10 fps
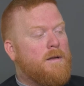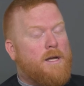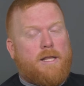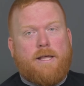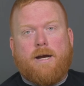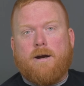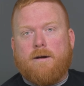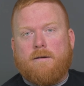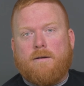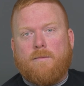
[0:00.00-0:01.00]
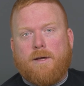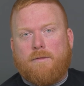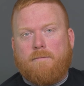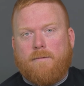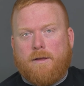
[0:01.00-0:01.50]
in there
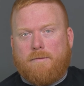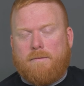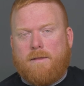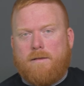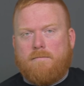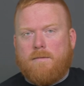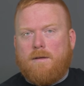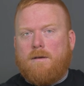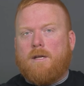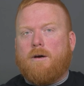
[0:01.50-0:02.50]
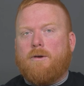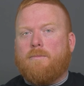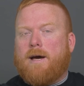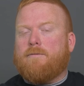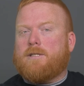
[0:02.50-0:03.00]
with you know, your
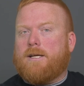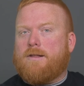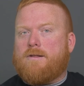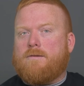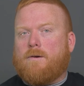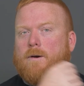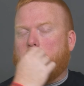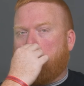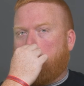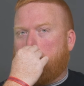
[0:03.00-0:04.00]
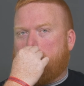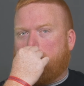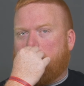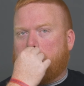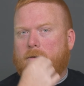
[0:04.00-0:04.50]
beverages or
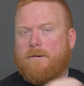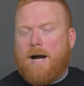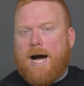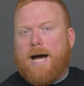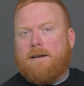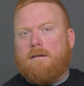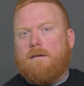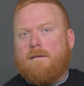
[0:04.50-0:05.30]
something, or hot.